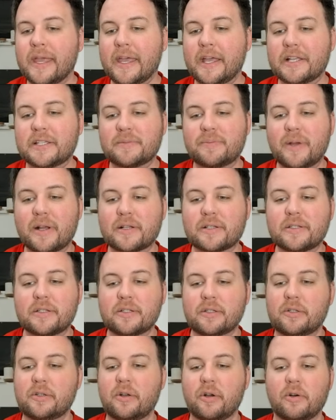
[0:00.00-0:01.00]

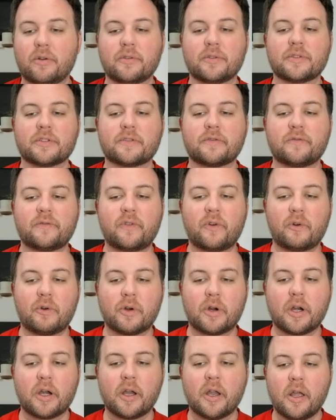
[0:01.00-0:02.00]
expected goals
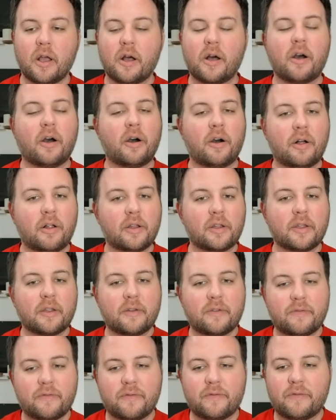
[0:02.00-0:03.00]
for, all
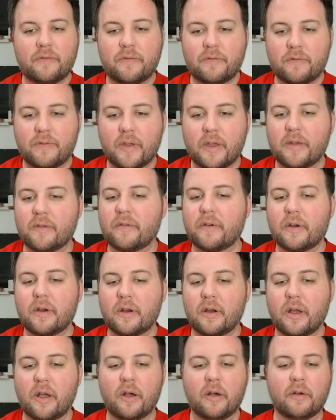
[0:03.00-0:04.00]
in
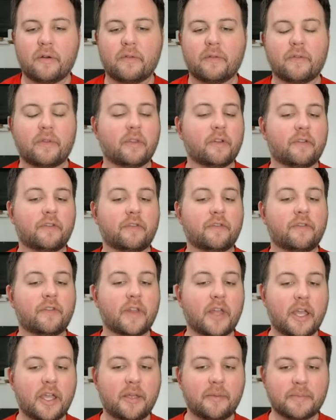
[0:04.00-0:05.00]
favor of the
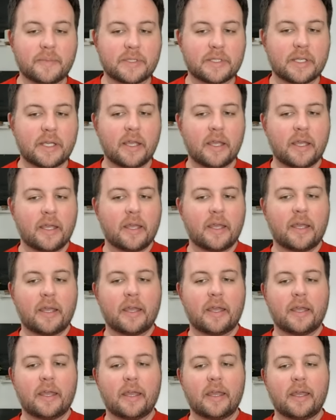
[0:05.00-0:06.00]
Flames.
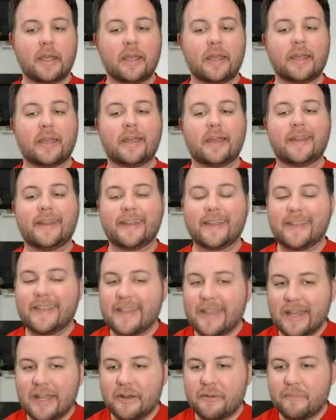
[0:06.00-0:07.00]
And
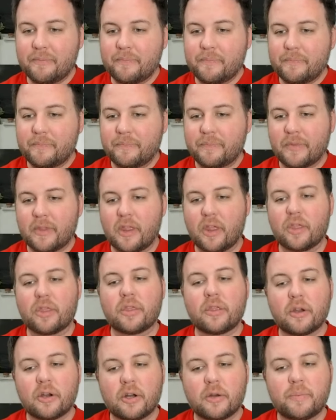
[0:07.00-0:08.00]
again, the
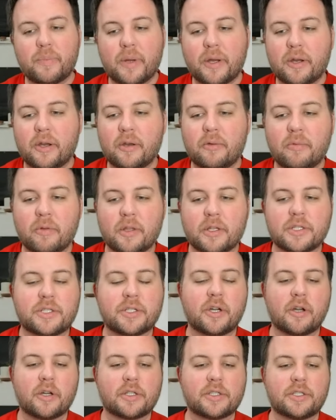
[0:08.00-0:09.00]
third period where the
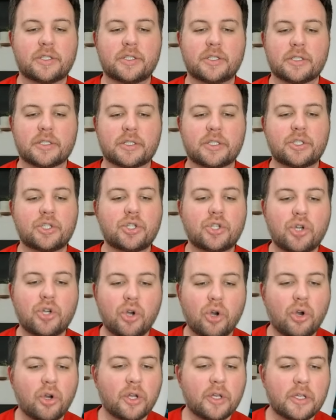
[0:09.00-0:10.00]
Sharks just
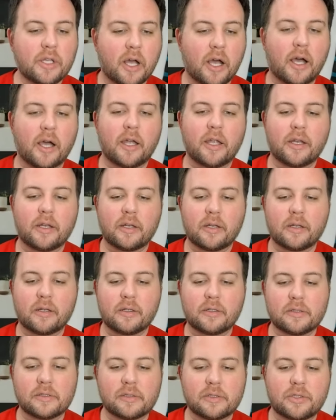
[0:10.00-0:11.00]
could not
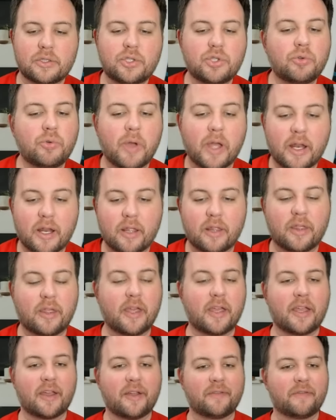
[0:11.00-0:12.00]
do
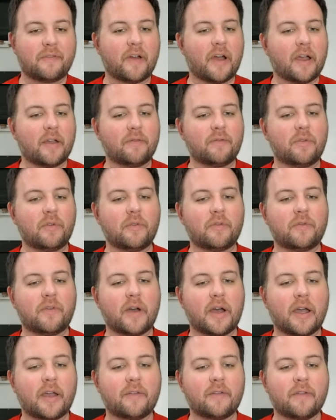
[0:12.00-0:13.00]
anything at
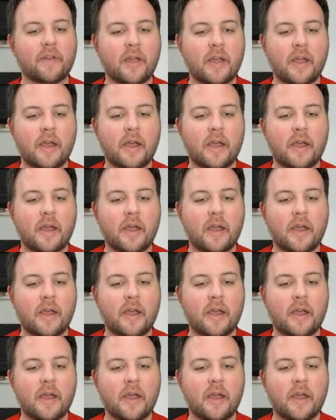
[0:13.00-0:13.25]
5v5.